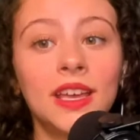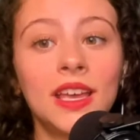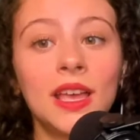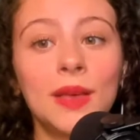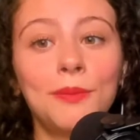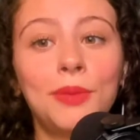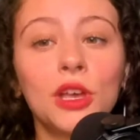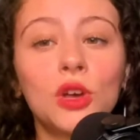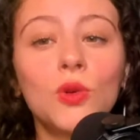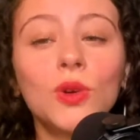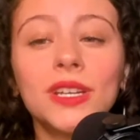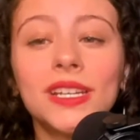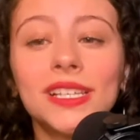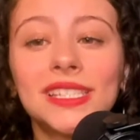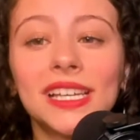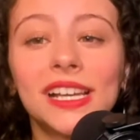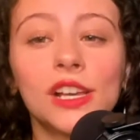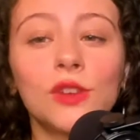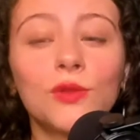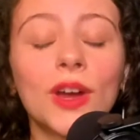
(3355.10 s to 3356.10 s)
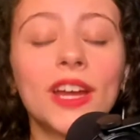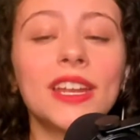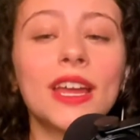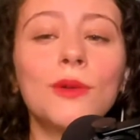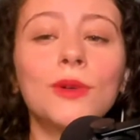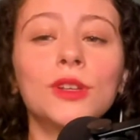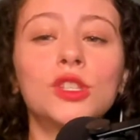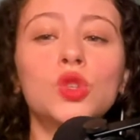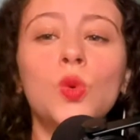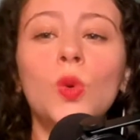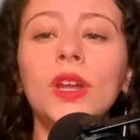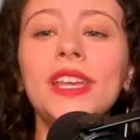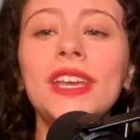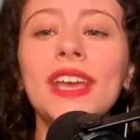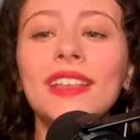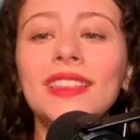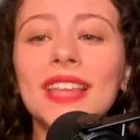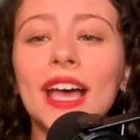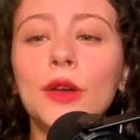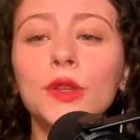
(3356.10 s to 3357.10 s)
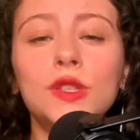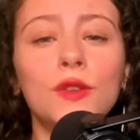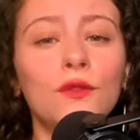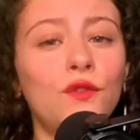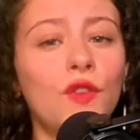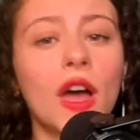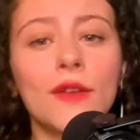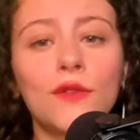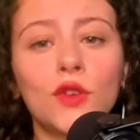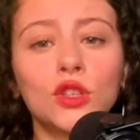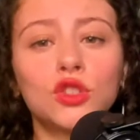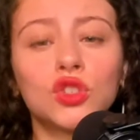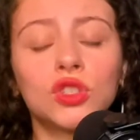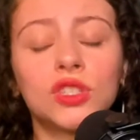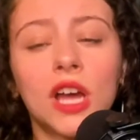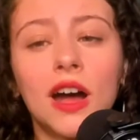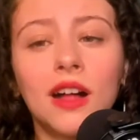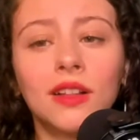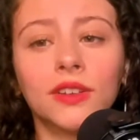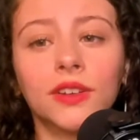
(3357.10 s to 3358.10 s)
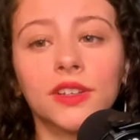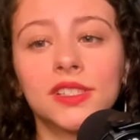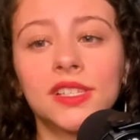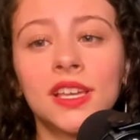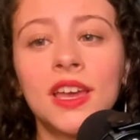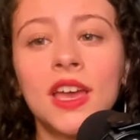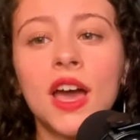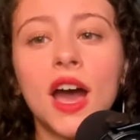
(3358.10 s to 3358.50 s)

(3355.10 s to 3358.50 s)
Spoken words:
Bitcoin is sitting right now at $28,500,